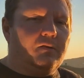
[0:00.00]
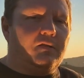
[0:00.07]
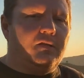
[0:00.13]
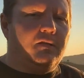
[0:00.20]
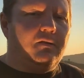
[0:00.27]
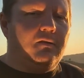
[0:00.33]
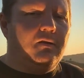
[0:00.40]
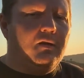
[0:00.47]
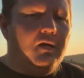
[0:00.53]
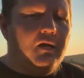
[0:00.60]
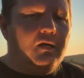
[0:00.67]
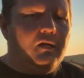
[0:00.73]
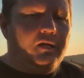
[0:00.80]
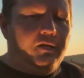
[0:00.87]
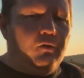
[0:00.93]
in
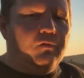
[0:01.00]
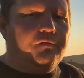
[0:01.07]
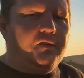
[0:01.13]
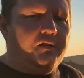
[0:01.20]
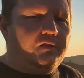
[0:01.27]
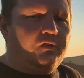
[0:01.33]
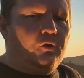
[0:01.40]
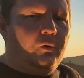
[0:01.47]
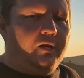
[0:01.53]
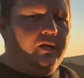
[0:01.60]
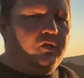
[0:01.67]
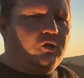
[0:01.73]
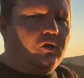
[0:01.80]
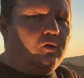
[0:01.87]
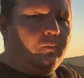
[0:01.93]
legal fees suing
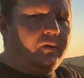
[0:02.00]
each other,